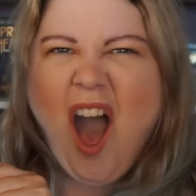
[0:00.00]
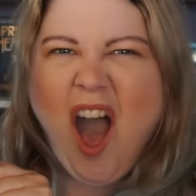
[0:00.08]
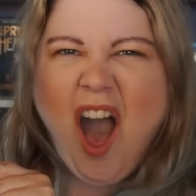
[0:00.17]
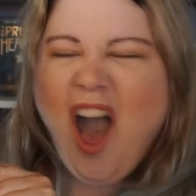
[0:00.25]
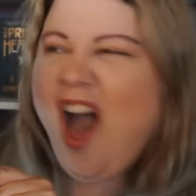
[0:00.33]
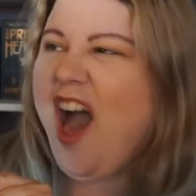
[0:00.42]

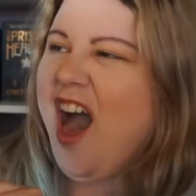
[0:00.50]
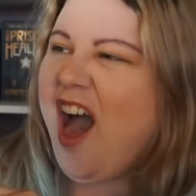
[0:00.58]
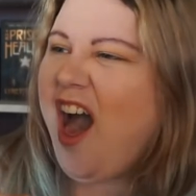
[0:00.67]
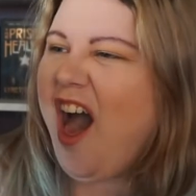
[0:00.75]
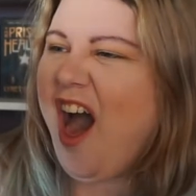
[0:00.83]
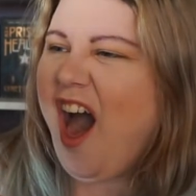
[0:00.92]

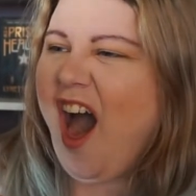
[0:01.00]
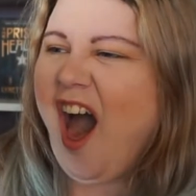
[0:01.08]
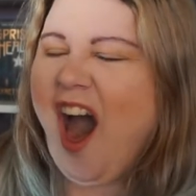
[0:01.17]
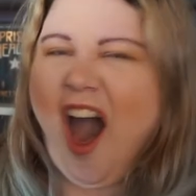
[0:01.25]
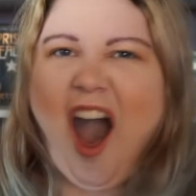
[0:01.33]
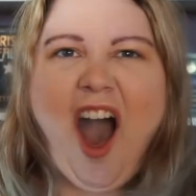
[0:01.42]

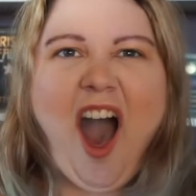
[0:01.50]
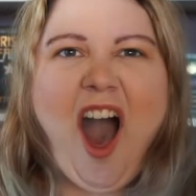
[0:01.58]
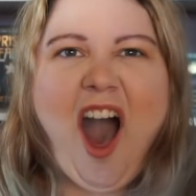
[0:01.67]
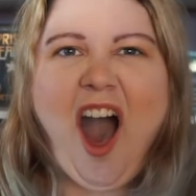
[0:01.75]
No one is speaking in this clip.